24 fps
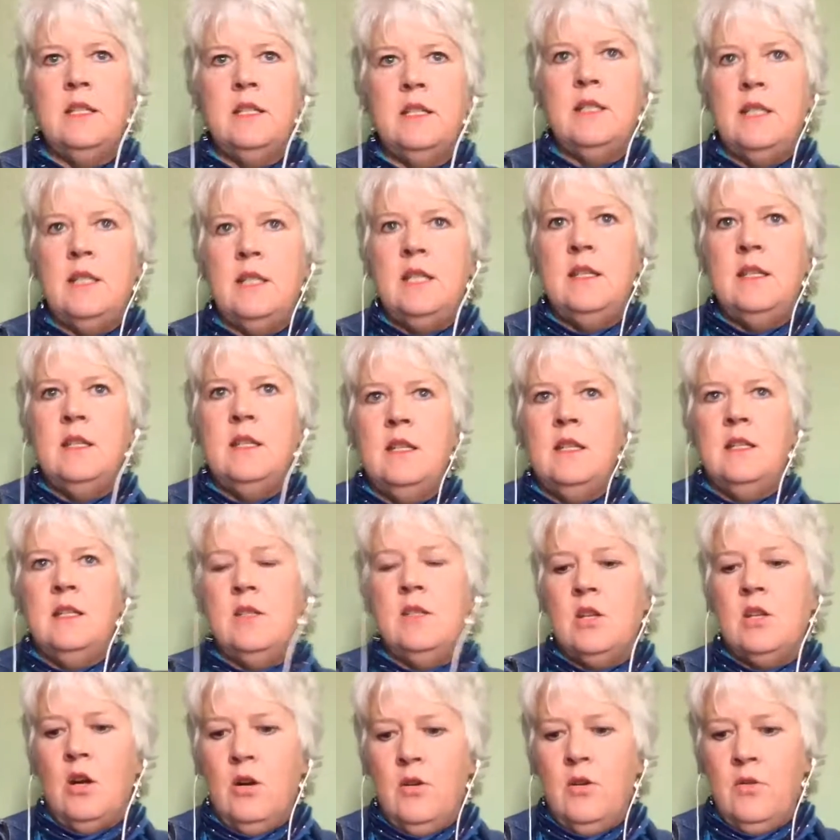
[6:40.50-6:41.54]

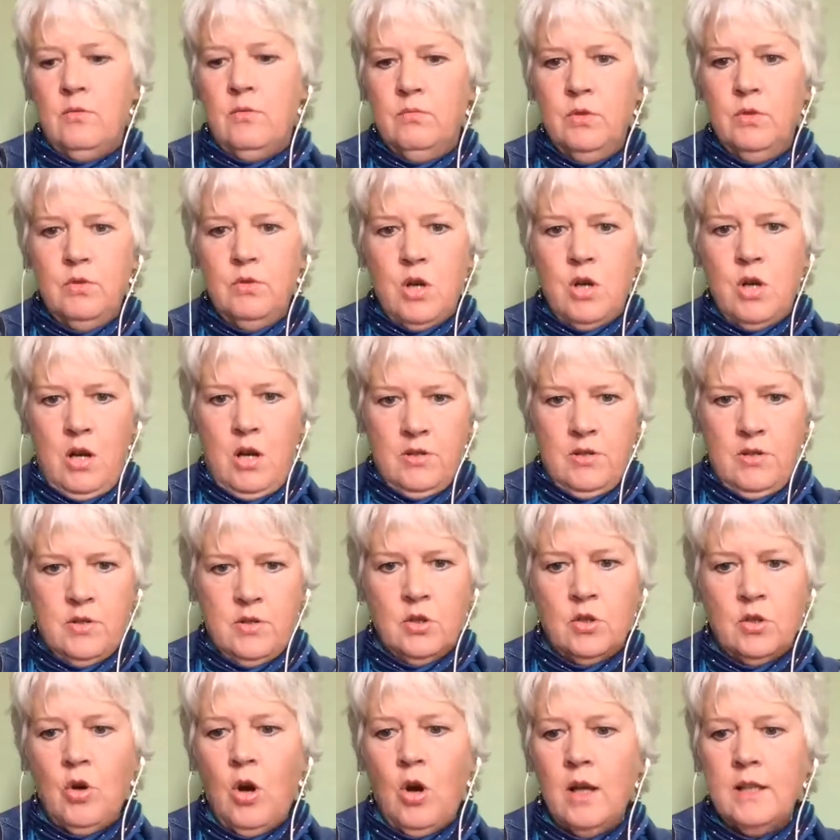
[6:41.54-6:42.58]
diseases are the root cause
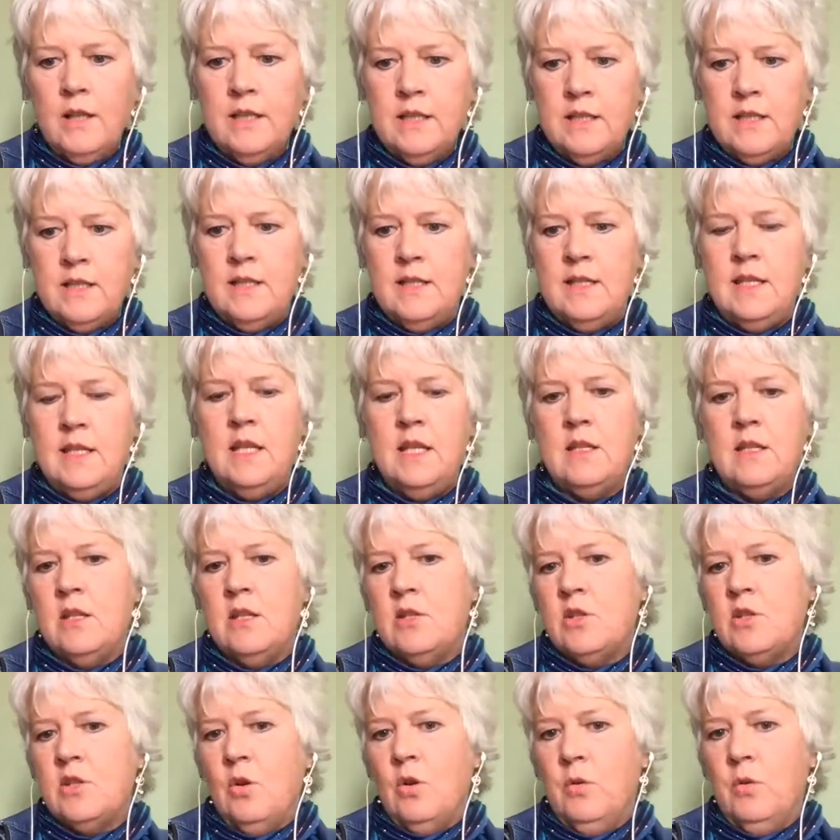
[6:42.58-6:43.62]
or chronic
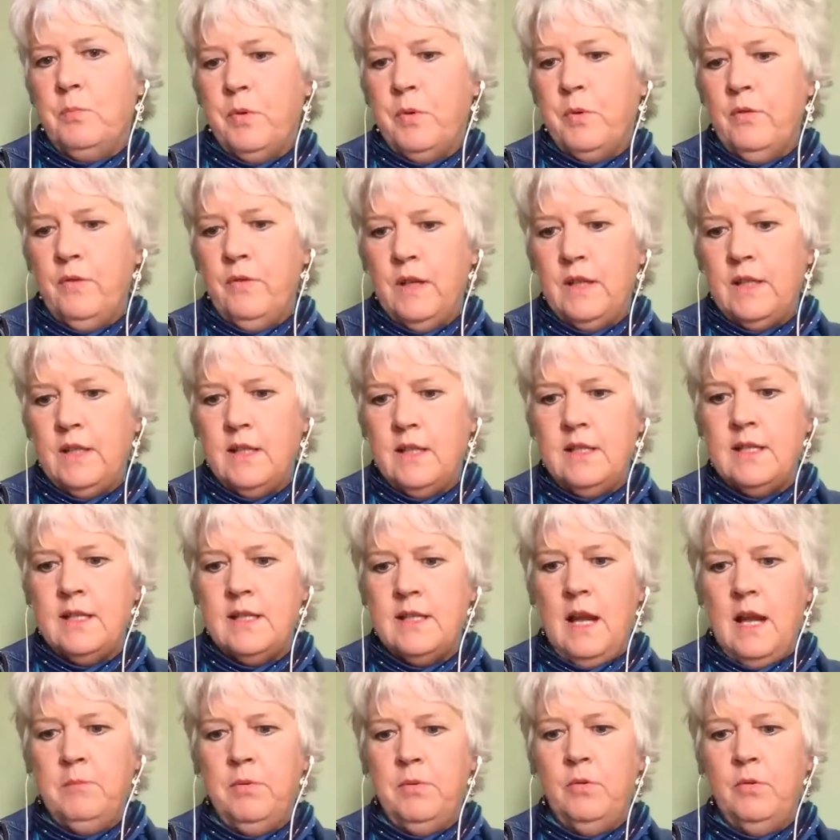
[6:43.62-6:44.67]
diseases. So a perfect
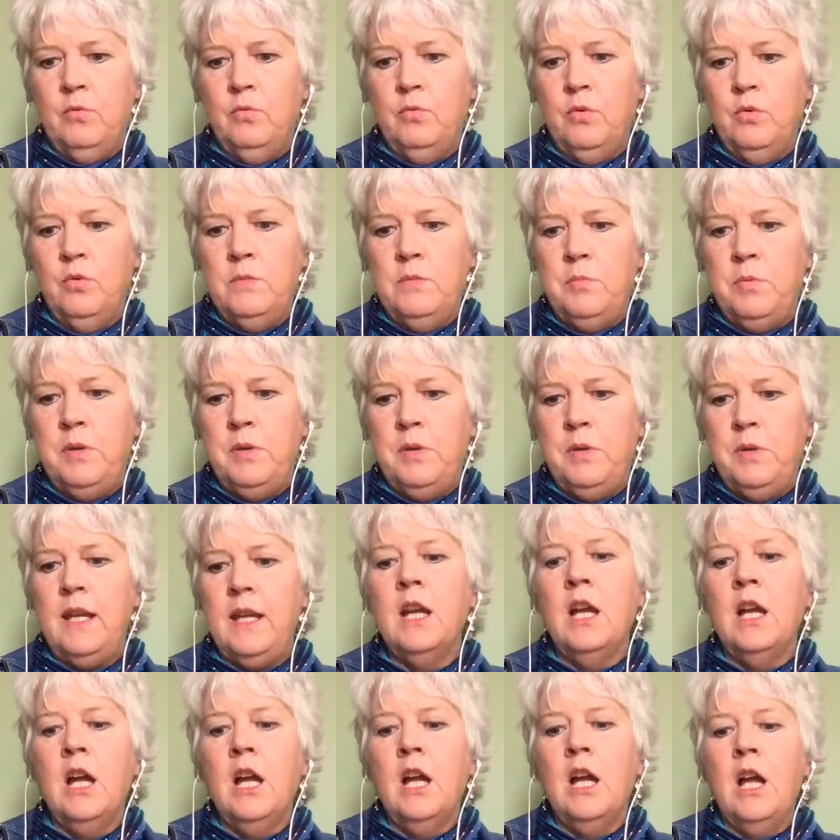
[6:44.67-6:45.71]
example would
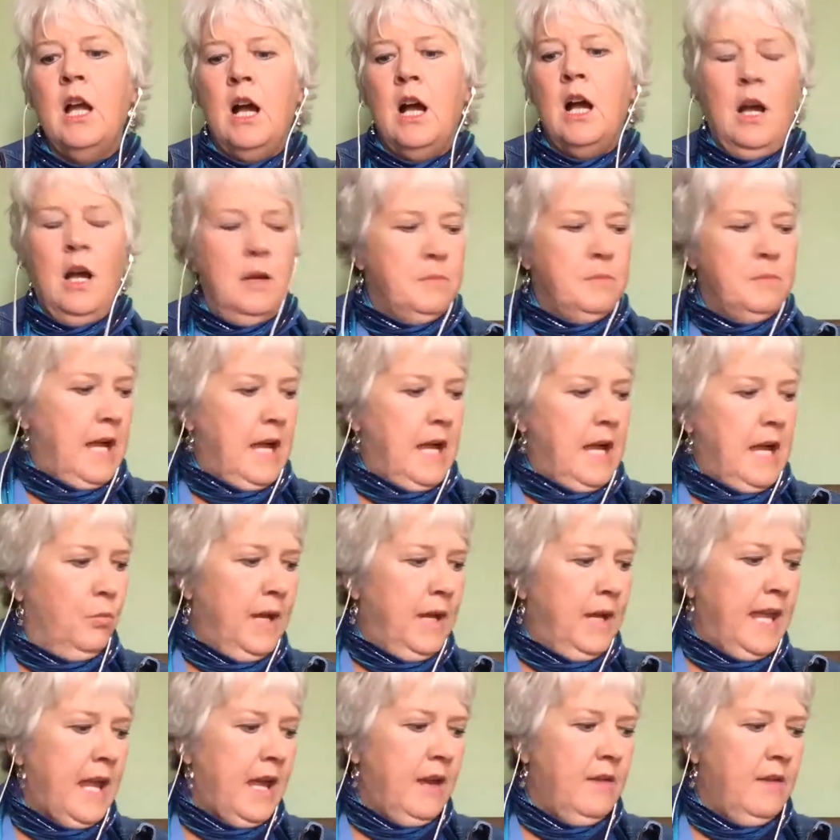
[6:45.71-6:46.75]
be how
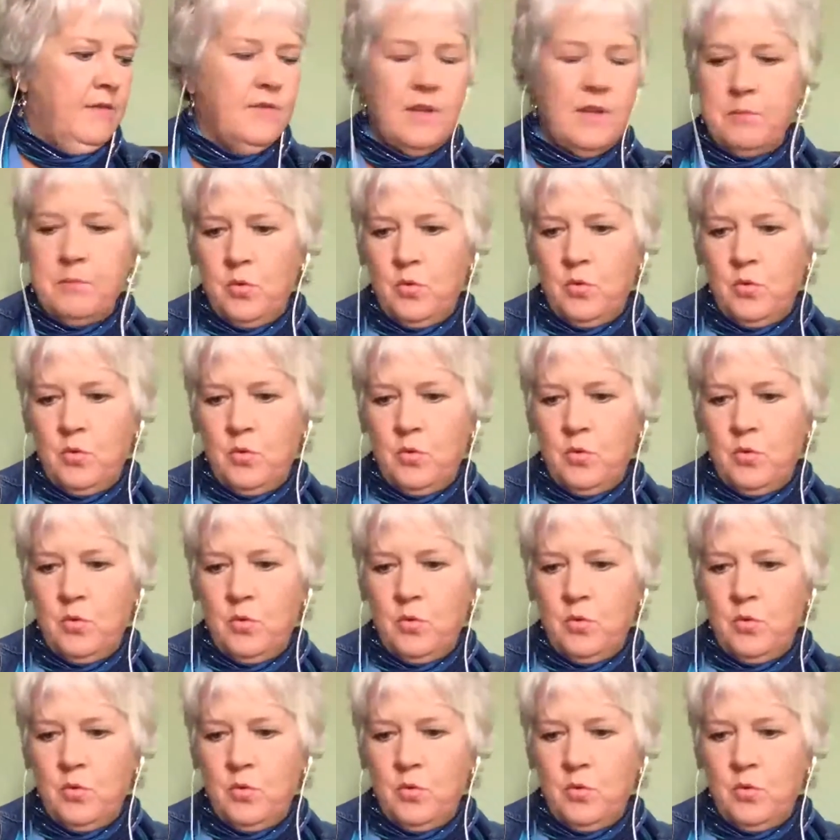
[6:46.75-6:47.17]
we have them